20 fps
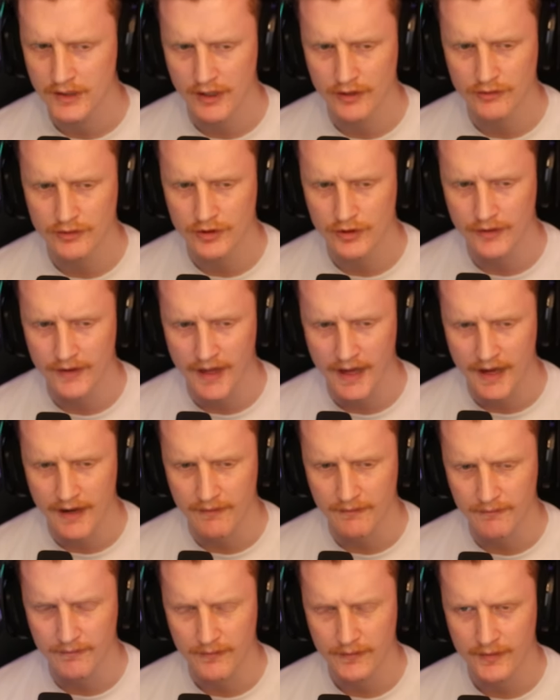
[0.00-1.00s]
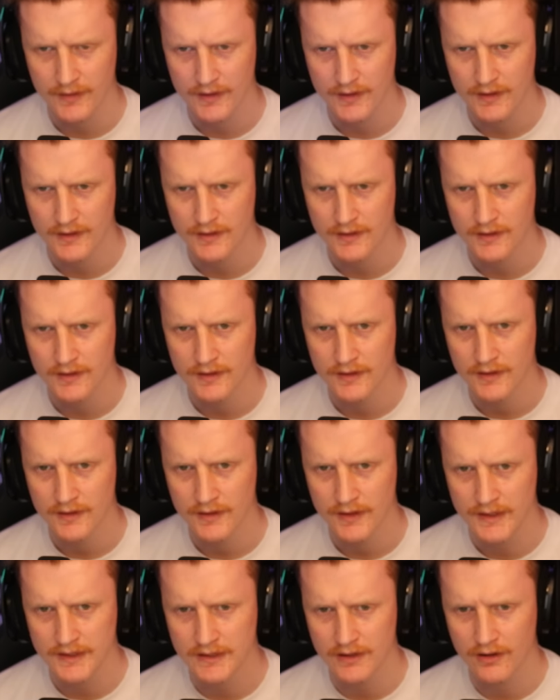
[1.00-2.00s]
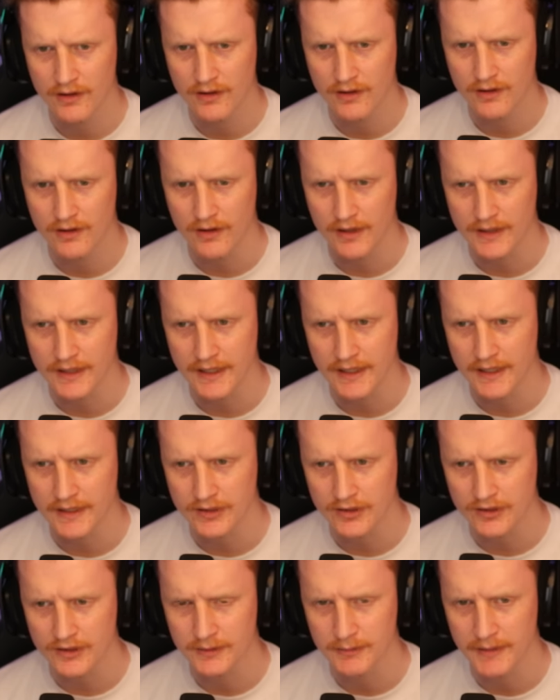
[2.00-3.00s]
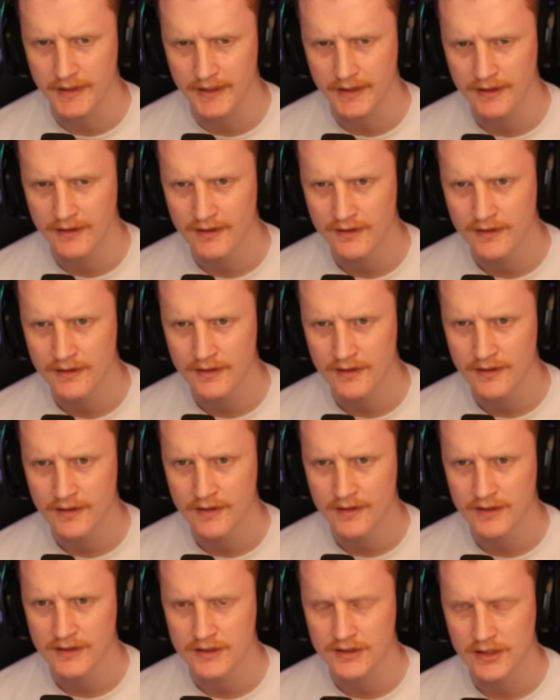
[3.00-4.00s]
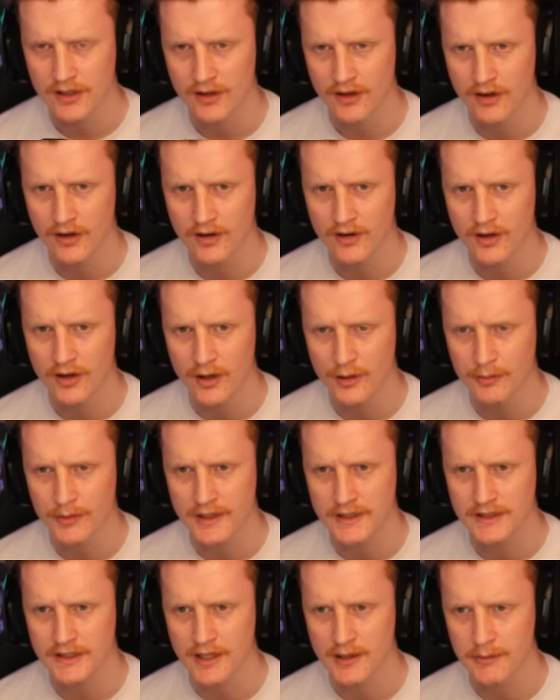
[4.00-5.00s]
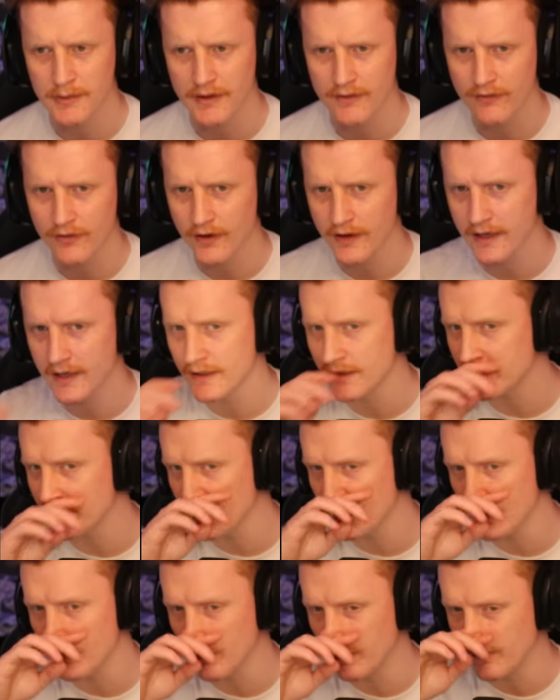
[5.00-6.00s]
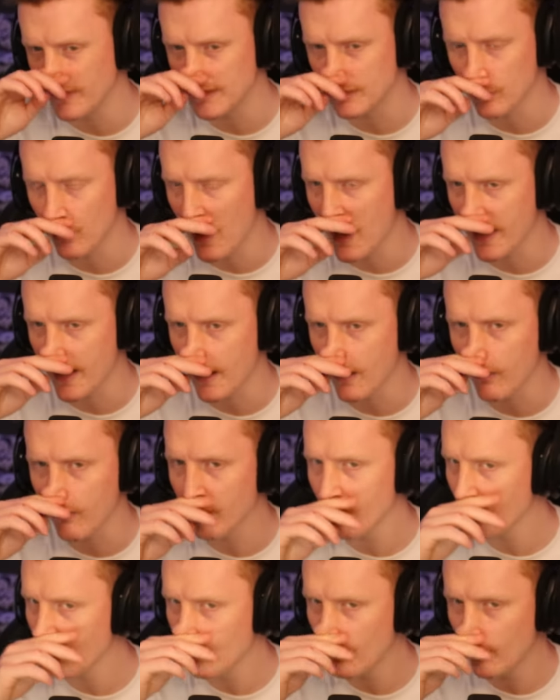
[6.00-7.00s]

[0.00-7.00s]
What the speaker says: Don't do that. It's not a good idea. Trust me. She's gonna look up and there's gonna be a freaking dude with his wang out.